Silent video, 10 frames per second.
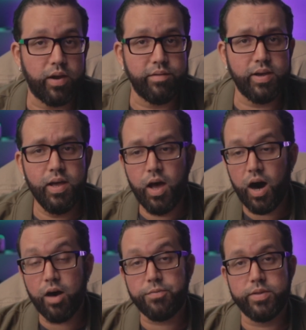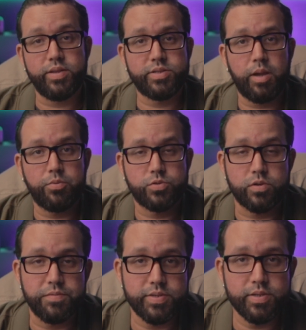area offering this type of
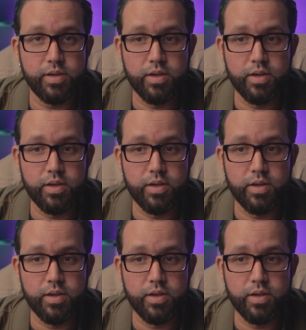service.